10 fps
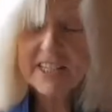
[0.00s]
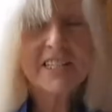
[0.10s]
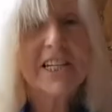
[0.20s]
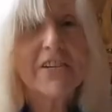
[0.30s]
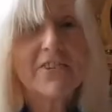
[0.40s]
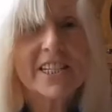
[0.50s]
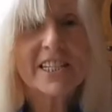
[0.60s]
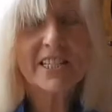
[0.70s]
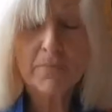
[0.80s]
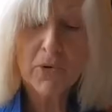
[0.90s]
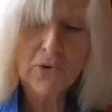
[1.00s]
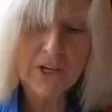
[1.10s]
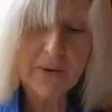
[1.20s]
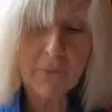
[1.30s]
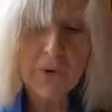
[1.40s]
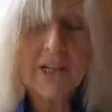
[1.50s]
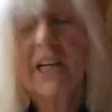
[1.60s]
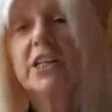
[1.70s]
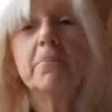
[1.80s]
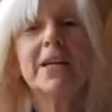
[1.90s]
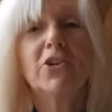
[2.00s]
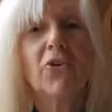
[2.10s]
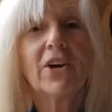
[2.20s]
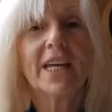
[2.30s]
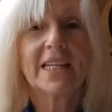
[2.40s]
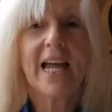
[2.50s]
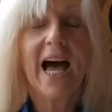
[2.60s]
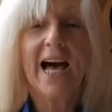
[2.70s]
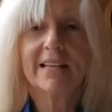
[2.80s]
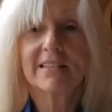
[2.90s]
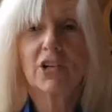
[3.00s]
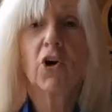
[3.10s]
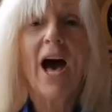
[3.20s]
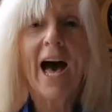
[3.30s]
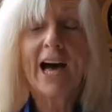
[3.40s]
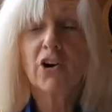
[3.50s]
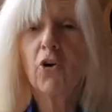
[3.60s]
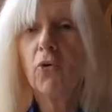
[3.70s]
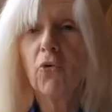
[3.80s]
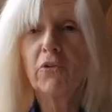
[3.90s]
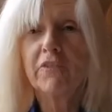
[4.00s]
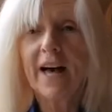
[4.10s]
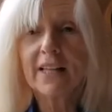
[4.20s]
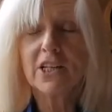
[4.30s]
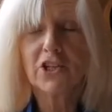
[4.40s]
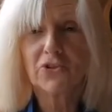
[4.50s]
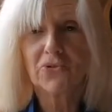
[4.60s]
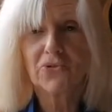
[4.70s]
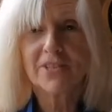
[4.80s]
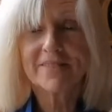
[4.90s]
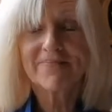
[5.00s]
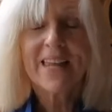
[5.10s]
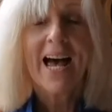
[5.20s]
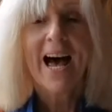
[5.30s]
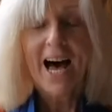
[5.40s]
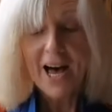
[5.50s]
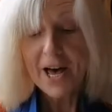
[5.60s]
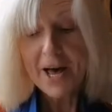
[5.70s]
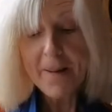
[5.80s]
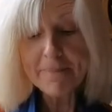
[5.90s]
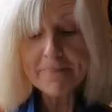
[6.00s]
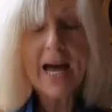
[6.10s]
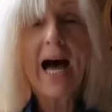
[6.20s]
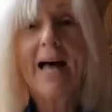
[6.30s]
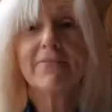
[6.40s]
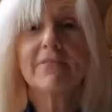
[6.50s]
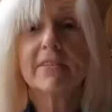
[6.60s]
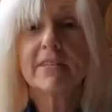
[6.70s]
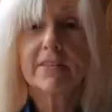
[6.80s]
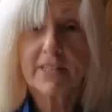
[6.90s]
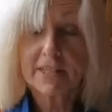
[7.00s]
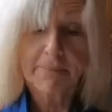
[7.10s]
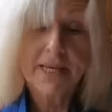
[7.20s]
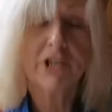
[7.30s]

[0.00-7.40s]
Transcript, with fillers: the service this morning, we're going to be looking at our core values. Um, and there's a